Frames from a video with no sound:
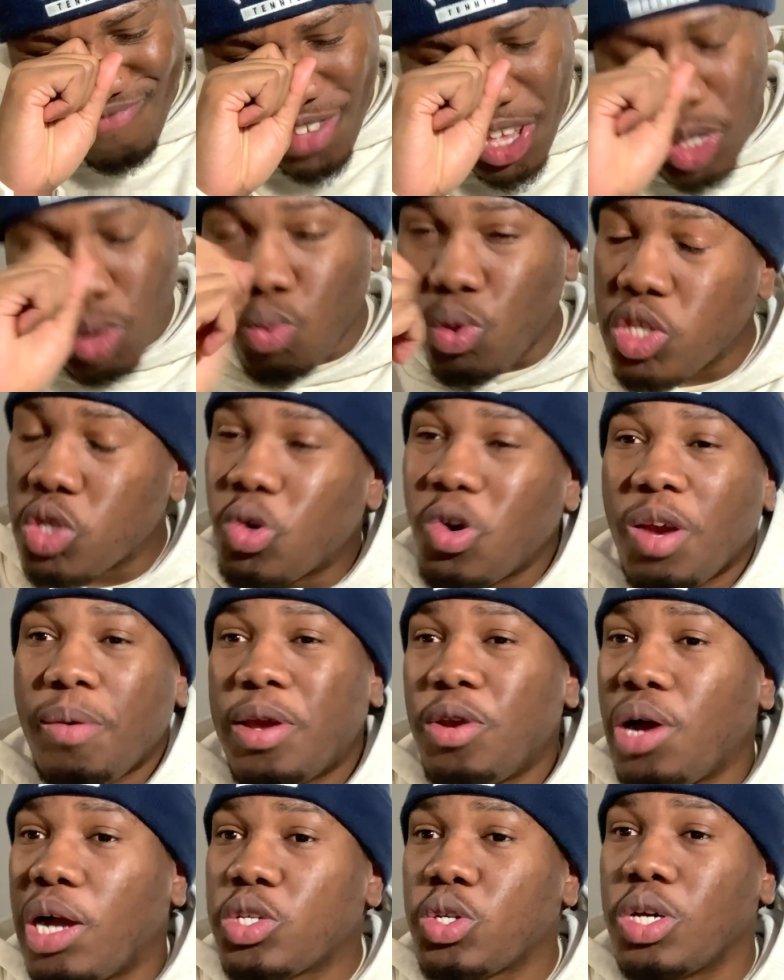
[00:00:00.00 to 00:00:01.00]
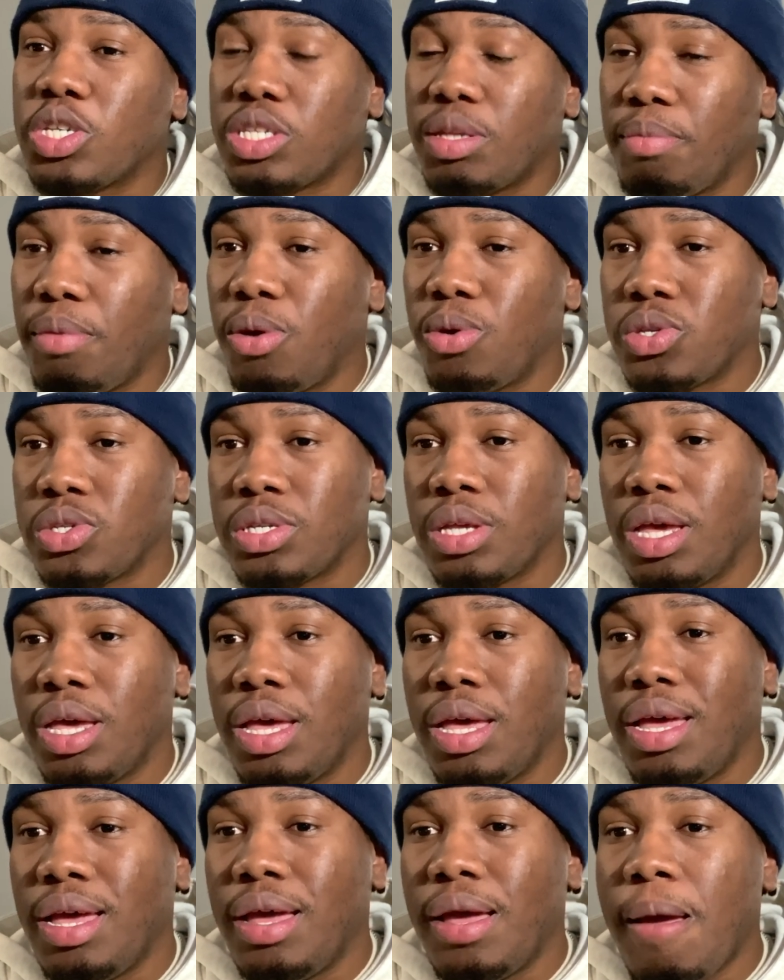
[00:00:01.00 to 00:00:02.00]
is which quarterback do I trust the most?
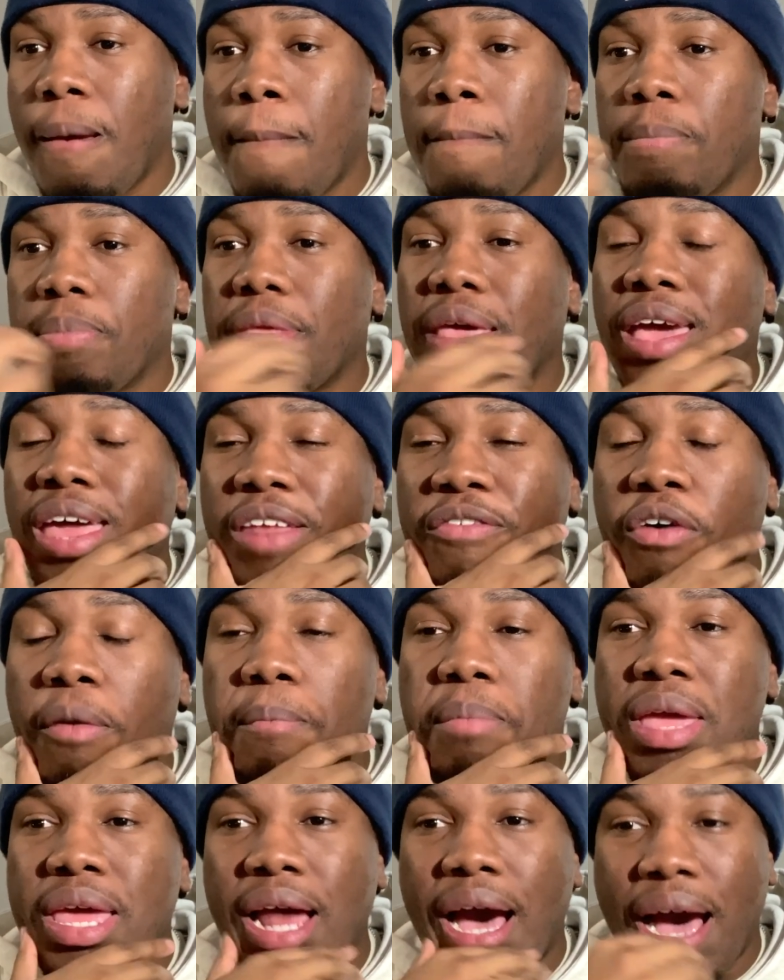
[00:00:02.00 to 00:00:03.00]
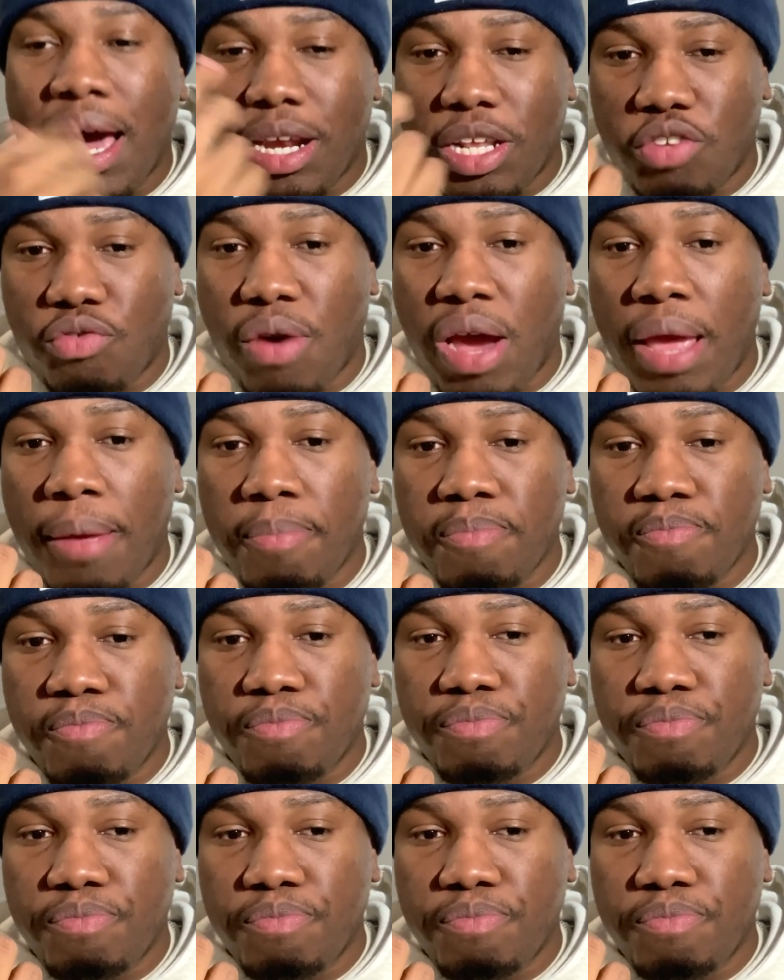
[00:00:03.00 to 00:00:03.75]
And if I'm being honest, right,